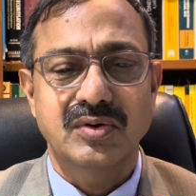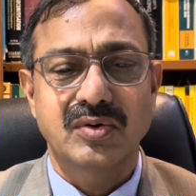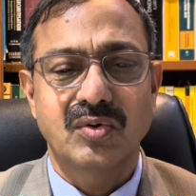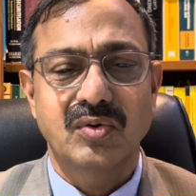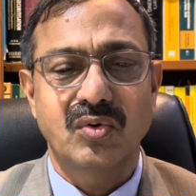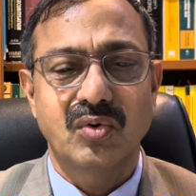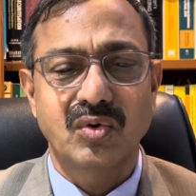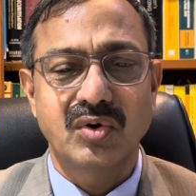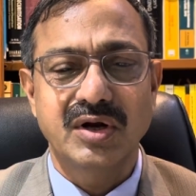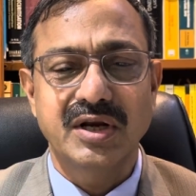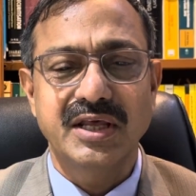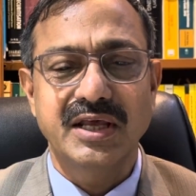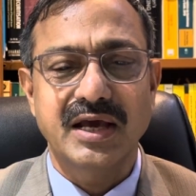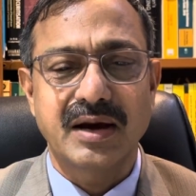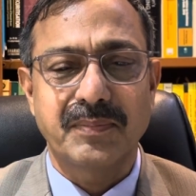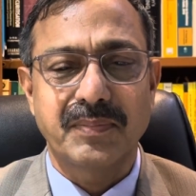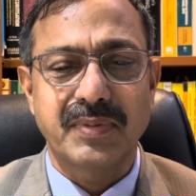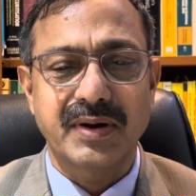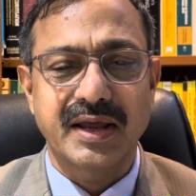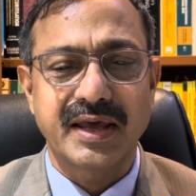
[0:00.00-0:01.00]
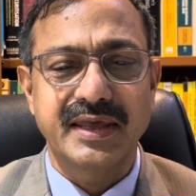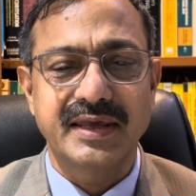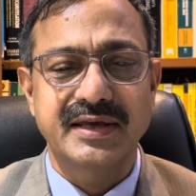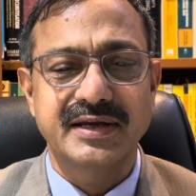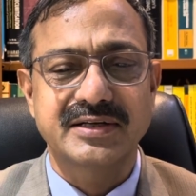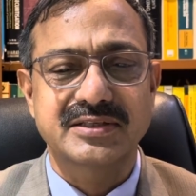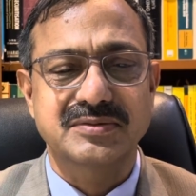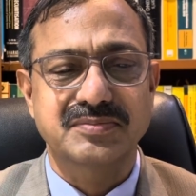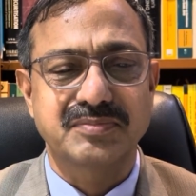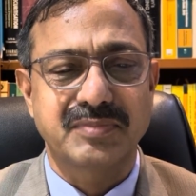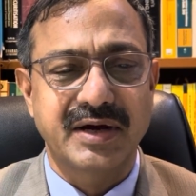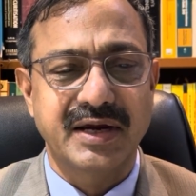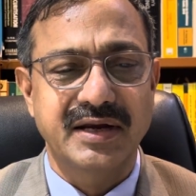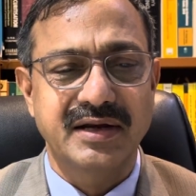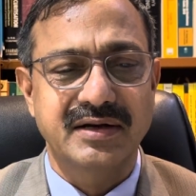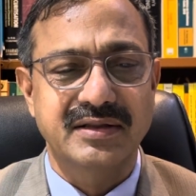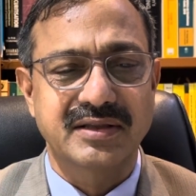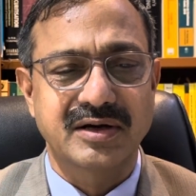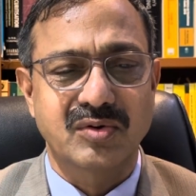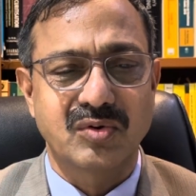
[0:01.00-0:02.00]
Only applying its
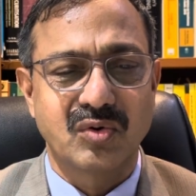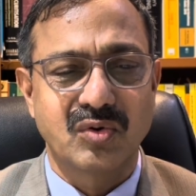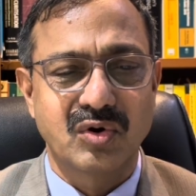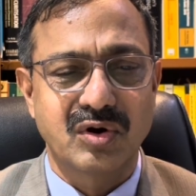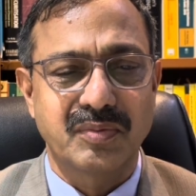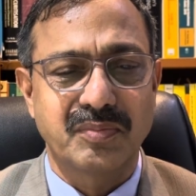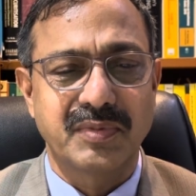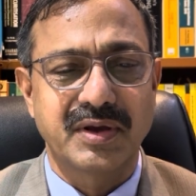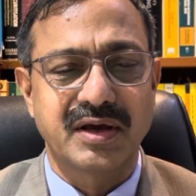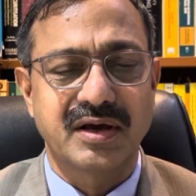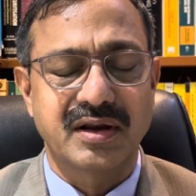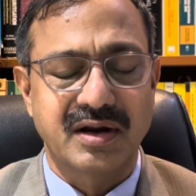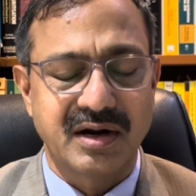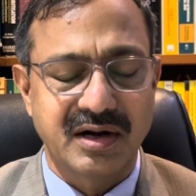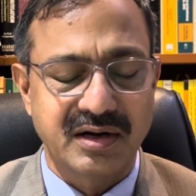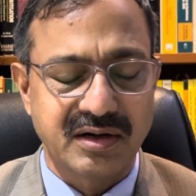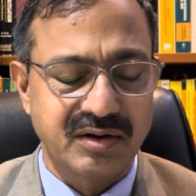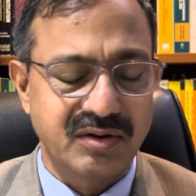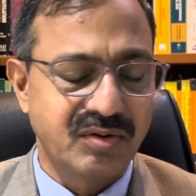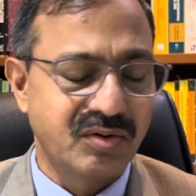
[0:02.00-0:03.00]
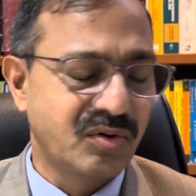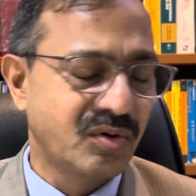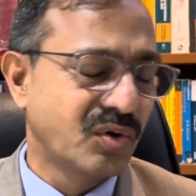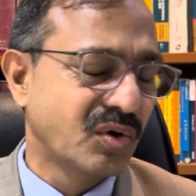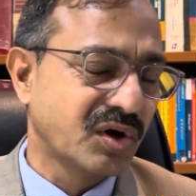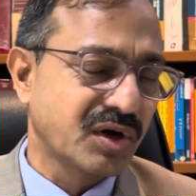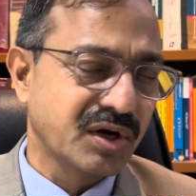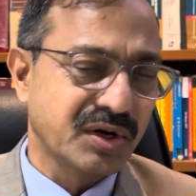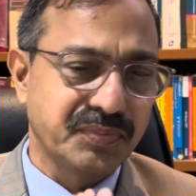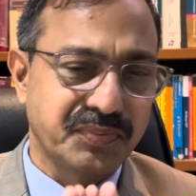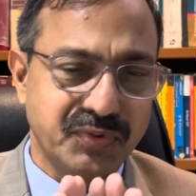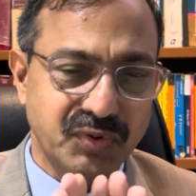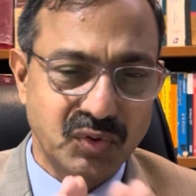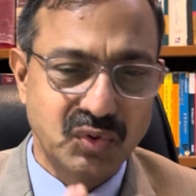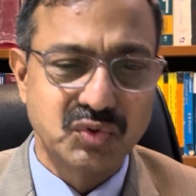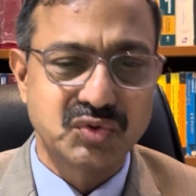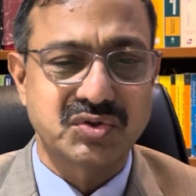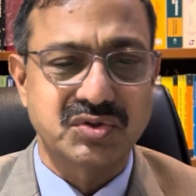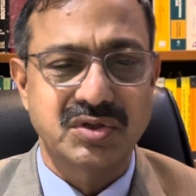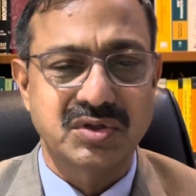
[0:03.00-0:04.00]
mind, the court may grant or
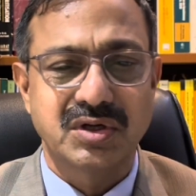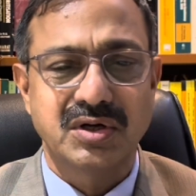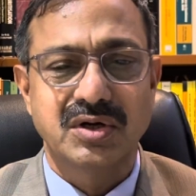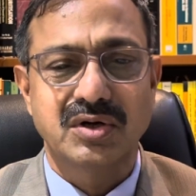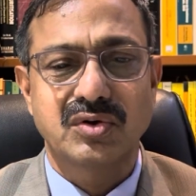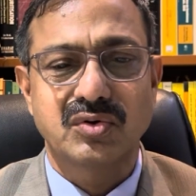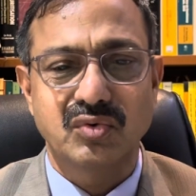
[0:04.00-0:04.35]
refuse to